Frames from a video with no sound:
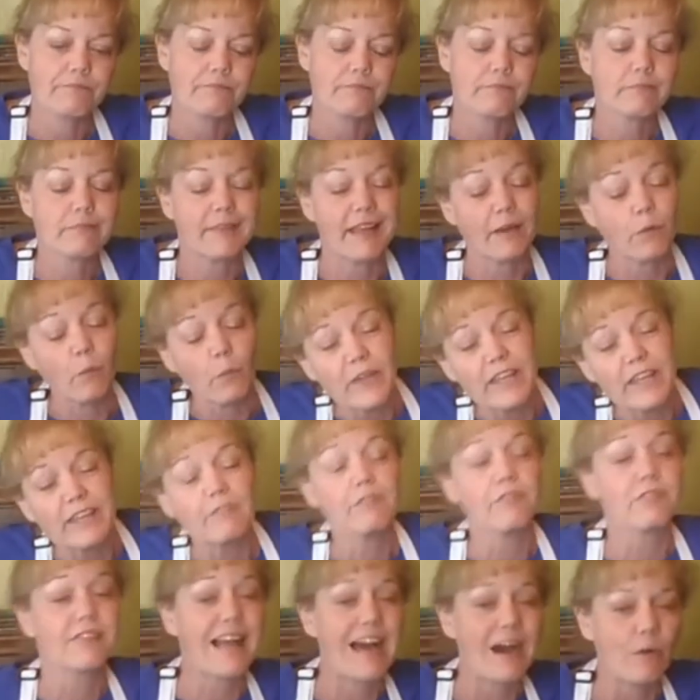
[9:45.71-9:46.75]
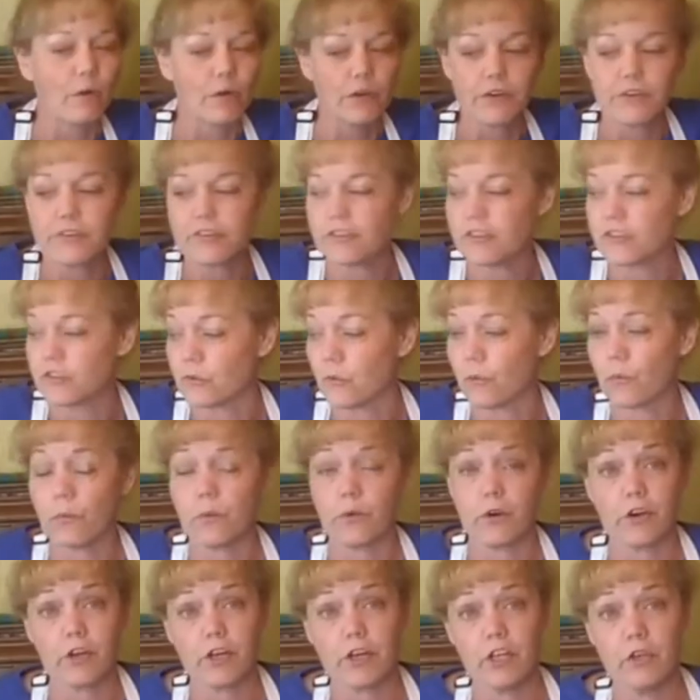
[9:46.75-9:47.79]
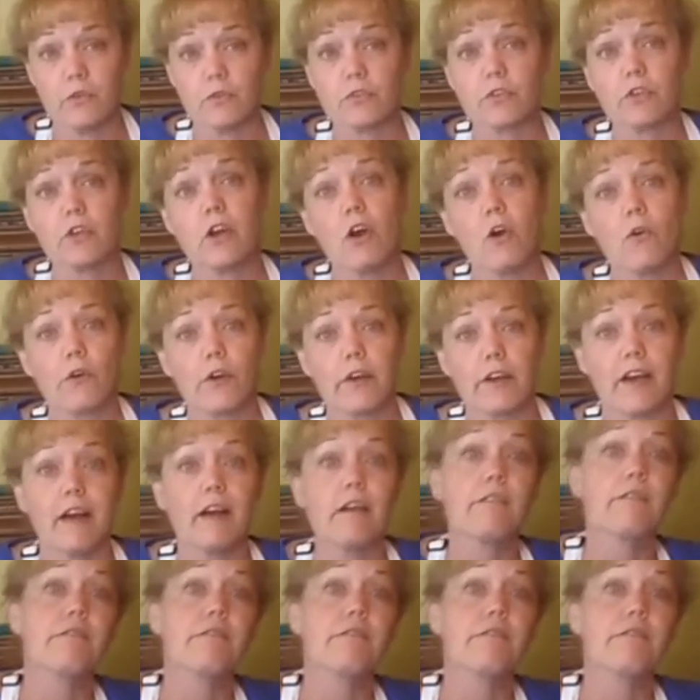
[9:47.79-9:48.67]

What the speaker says: like wheat flours. So we're going to use coconut